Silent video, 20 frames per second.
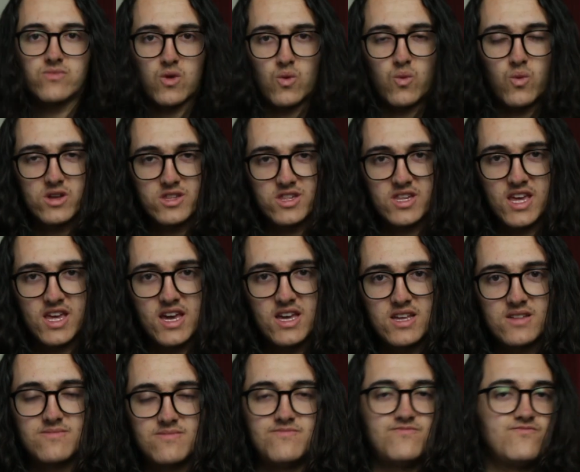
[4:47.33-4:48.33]
Once
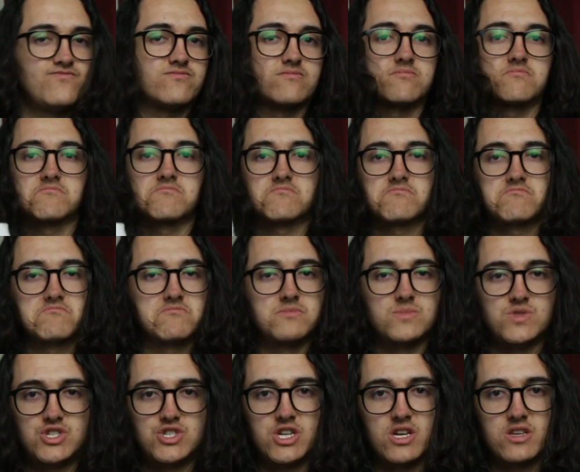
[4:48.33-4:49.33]
again,
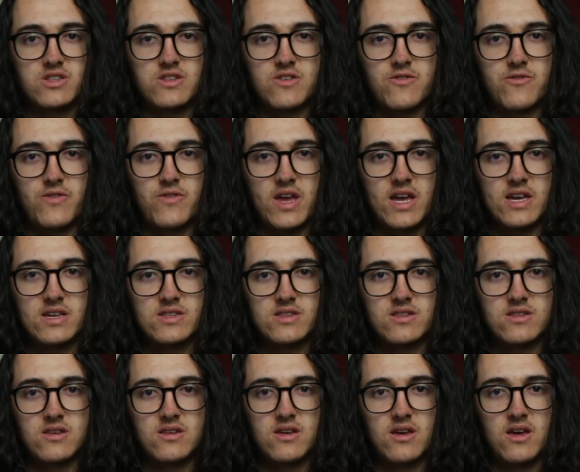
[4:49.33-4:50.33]
just a
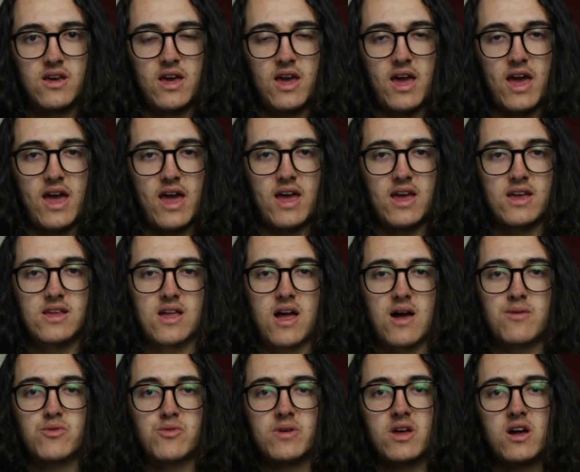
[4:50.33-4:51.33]
face. And
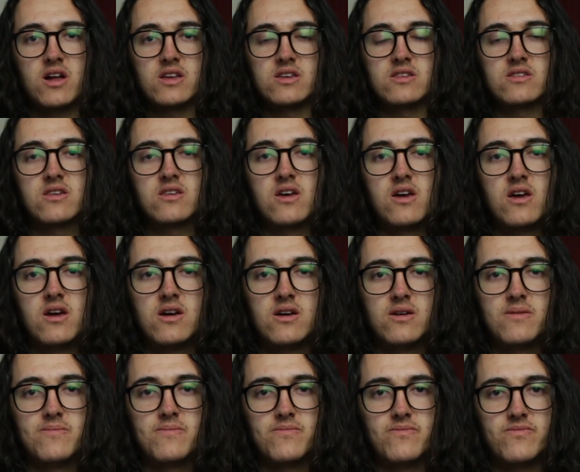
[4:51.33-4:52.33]
I'm gonna be honest,
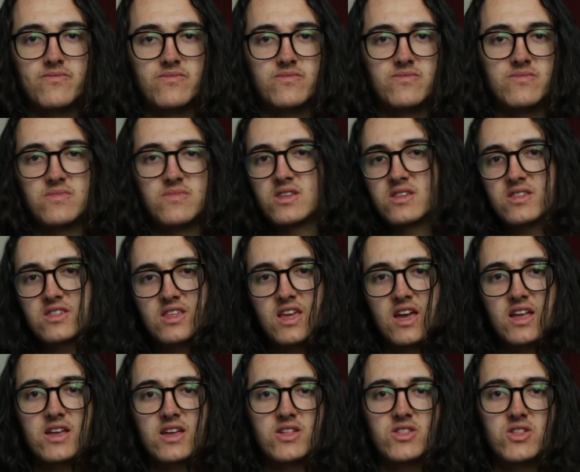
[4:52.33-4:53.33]
this is
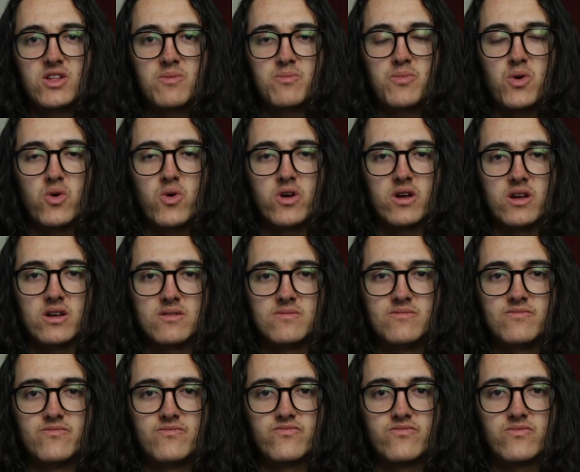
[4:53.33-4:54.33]
getting a little boring.
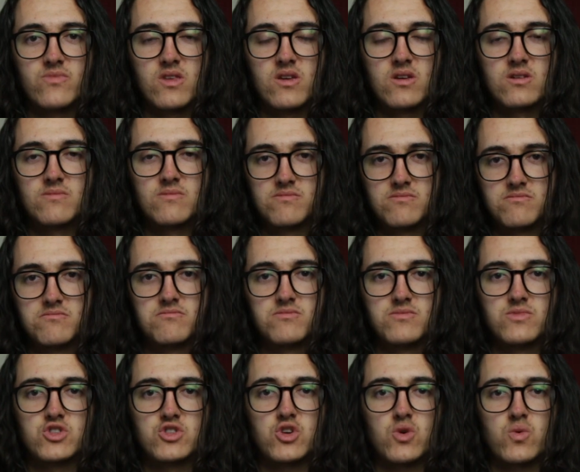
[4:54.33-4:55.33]

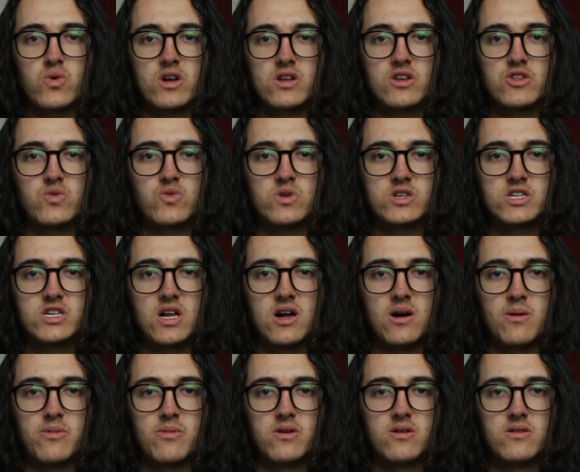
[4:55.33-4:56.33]
So we're gonna switch it
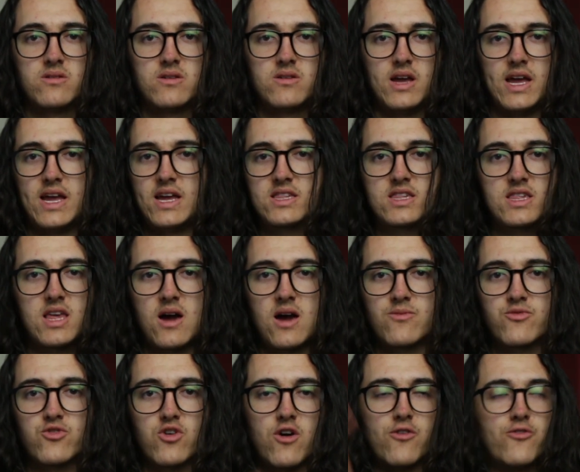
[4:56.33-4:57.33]
up. It's time for a